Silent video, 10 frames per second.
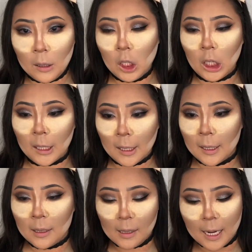look,
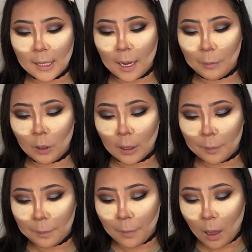nighttime
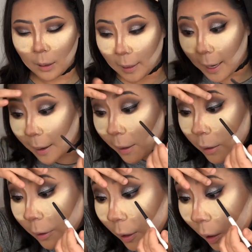look, holiday,
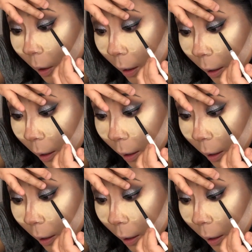you know,